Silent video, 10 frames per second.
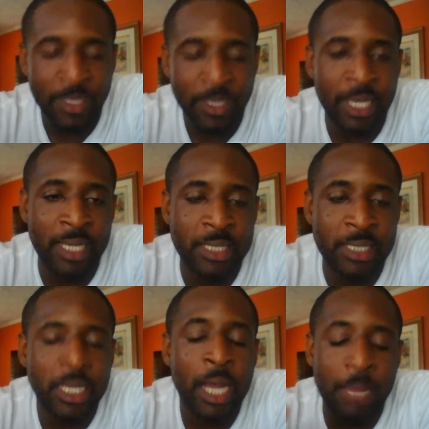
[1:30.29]
is
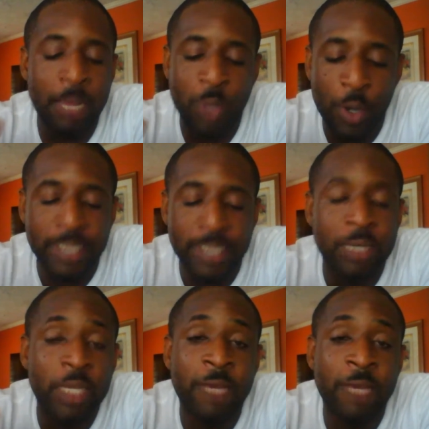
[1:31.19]
I'm going to
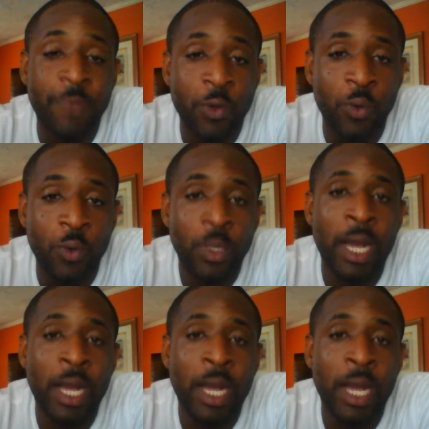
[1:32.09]
give you,